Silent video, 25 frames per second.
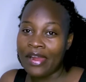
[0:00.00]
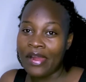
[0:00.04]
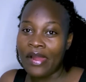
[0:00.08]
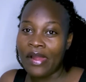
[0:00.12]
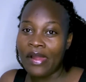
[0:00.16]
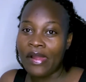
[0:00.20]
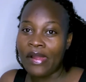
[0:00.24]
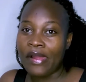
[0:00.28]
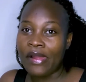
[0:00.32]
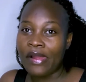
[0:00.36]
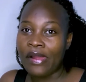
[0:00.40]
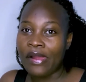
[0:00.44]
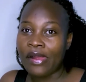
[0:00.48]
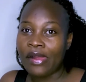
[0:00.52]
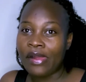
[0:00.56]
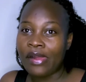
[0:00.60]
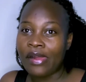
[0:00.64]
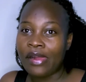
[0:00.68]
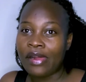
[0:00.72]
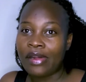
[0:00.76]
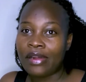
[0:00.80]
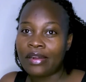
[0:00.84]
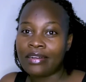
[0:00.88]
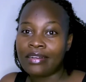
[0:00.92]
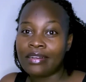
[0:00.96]
I
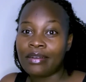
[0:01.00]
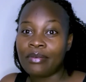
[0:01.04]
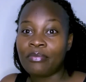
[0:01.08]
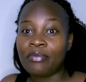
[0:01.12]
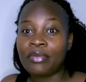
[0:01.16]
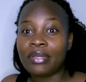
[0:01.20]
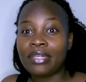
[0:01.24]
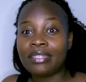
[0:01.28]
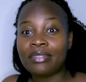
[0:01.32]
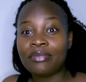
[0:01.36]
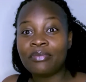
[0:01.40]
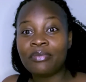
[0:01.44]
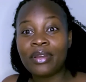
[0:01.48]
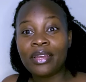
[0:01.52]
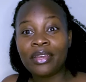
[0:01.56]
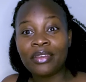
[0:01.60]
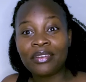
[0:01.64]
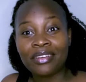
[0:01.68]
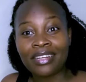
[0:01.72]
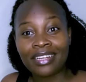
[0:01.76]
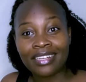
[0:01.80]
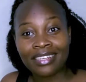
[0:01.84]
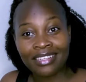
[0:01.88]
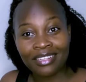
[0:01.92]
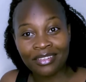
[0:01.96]
met my
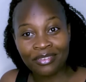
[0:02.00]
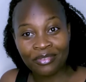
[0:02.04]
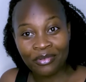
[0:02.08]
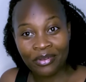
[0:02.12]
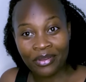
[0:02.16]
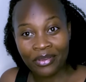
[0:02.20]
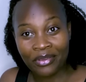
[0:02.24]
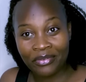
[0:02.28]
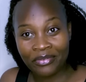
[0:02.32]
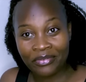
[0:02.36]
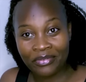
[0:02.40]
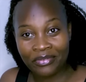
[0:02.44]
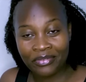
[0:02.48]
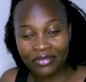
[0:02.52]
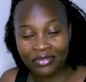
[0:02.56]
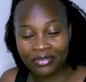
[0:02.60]
Ugandan wife.